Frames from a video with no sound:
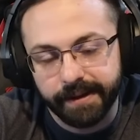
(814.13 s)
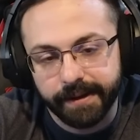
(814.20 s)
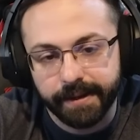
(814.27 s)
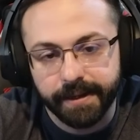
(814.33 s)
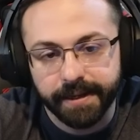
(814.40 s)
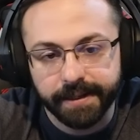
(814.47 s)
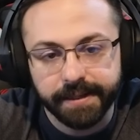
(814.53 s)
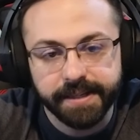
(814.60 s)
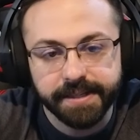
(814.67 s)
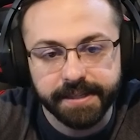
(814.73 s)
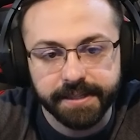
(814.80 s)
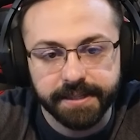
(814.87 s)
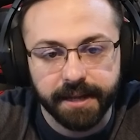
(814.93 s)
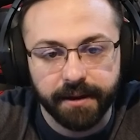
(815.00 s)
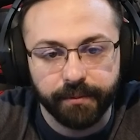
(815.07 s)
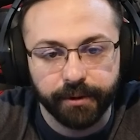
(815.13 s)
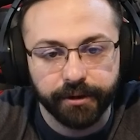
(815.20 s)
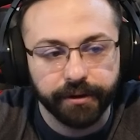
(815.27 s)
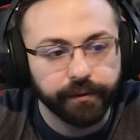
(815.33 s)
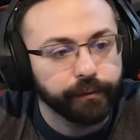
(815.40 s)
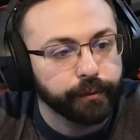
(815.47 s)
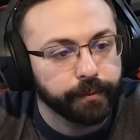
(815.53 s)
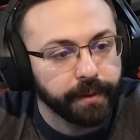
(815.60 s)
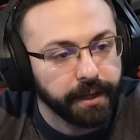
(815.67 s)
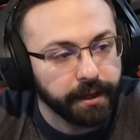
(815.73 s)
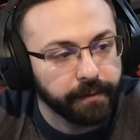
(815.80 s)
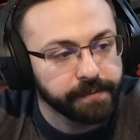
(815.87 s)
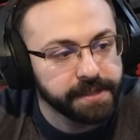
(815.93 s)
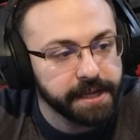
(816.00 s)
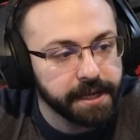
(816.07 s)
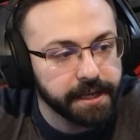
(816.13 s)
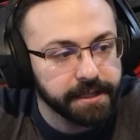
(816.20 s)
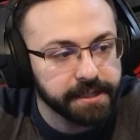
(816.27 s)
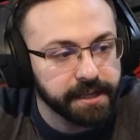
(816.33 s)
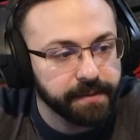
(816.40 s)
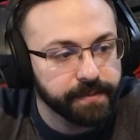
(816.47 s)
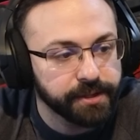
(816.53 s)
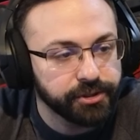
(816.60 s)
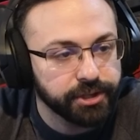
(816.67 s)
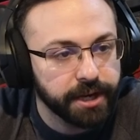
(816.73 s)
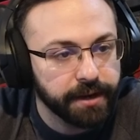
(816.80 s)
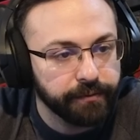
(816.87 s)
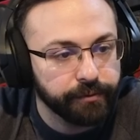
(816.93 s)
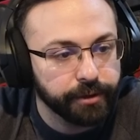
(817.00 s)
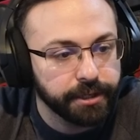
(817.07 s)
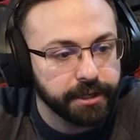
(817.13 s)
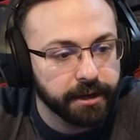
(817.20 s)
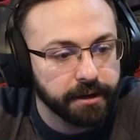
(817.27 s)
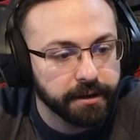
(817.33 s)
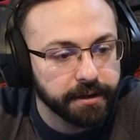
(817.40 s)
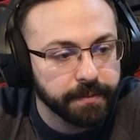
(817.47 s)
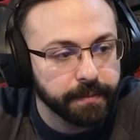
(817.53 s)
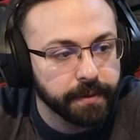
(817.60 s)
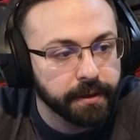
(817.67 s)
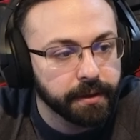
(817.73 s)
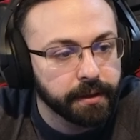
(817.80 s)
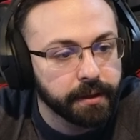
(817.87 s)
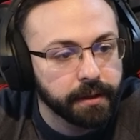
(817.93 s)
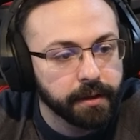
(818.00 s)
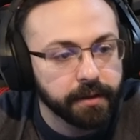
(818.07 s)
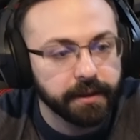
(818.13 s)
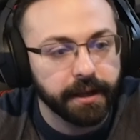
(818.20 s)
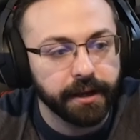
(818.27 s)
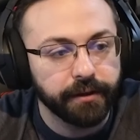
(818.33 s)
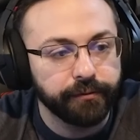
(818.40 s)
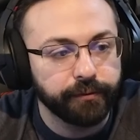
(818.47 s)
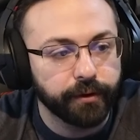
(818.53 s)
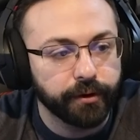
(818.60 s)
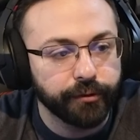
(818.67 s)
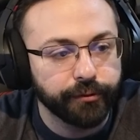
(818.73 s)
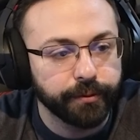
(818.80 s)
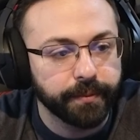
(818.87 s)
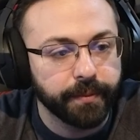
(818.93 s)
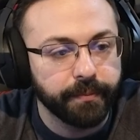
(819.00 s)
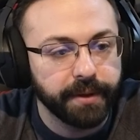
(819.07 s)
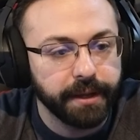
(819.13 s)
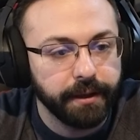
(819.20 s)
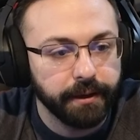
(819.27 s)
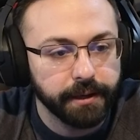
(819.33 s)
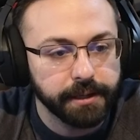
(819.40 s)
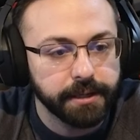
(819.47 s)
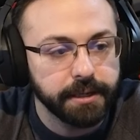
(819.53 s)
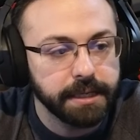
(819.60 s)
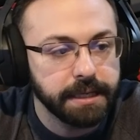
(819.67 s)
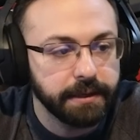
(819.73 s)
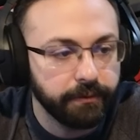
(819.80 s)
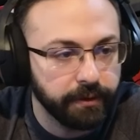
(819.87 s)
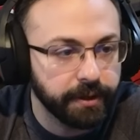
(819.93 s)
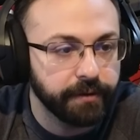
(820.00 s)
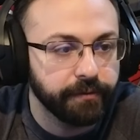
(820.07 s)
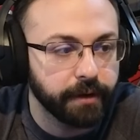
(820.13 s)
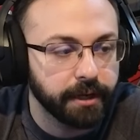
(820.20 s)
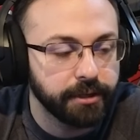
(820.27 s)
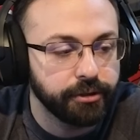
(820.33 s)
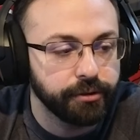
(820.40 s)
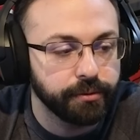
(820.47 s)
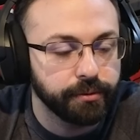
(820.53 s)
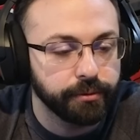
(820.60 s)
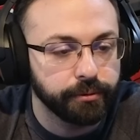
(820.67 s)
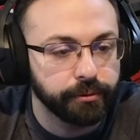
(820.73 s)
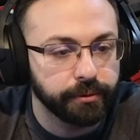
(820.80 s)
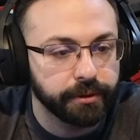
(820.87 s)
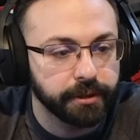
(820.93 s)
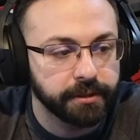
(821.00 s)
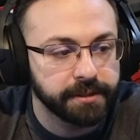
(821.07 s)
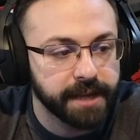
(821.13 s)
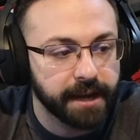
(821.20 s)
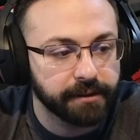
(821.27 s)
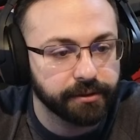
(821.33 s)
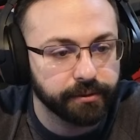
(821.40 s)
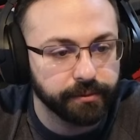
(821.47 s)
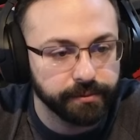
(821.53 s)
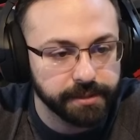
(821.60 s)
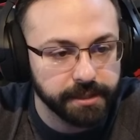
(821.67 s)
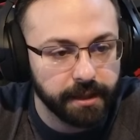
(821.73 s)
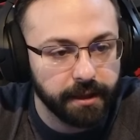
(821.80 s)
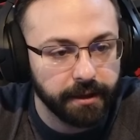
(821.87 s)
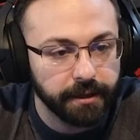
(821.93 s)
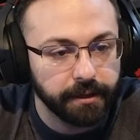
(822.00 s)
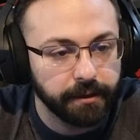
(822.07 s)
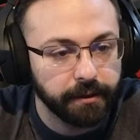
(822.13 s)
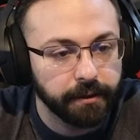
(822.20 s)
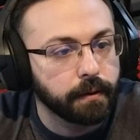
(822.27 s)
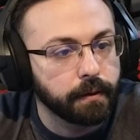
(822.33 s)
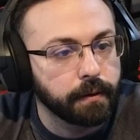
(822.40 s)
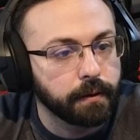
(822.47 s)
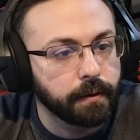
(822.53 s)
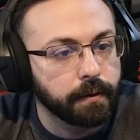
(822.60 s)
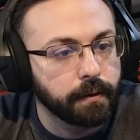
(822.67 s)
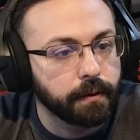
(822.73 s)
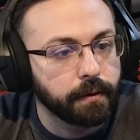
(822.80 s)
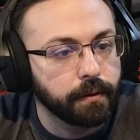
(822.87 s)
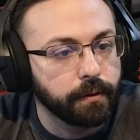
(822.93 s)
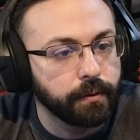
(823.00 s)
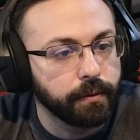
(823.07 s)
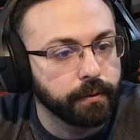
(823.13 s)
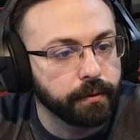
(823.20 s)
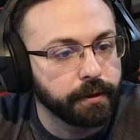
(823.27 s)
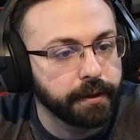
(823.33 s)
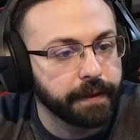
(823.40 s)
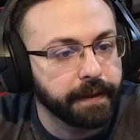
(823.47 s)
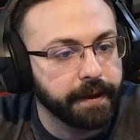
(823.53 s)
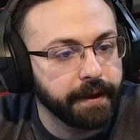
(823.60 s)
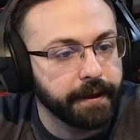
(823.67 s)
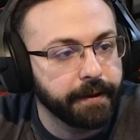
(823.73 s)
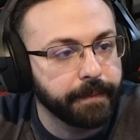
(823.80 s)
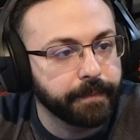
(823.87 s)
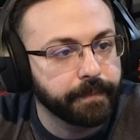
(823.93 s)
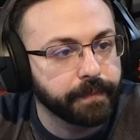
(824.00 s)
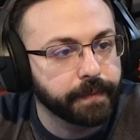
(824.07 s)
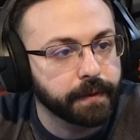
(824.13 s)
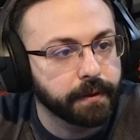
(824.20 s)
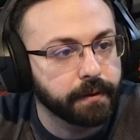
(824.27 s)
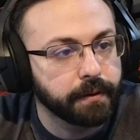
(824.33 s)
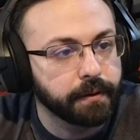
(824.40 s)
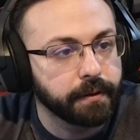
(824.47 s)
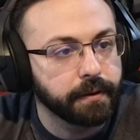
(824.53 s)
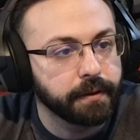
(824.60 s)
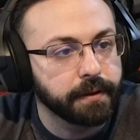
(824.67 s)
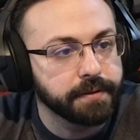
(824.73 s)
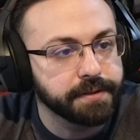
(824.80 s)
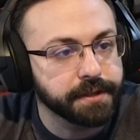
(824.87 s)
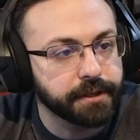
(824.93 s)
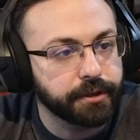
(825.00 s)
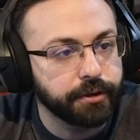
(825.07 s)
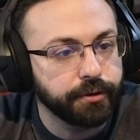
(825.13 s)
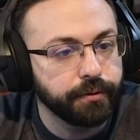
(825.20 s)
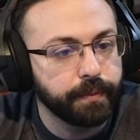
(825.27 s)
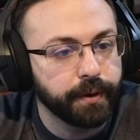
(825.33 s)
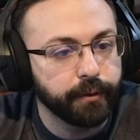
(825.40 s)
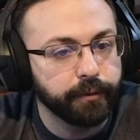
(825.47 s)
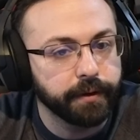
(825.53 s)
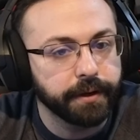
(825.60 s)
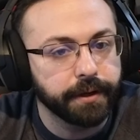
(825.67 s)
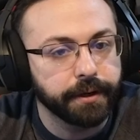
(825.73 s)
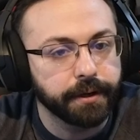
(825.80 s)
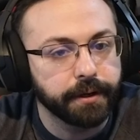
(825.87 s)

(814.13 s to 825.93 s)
At least it's not working for me. I'm taking damage every time that I fall from a big height, even if I do the tactical slide. Oh, look at that. There's a cube over here.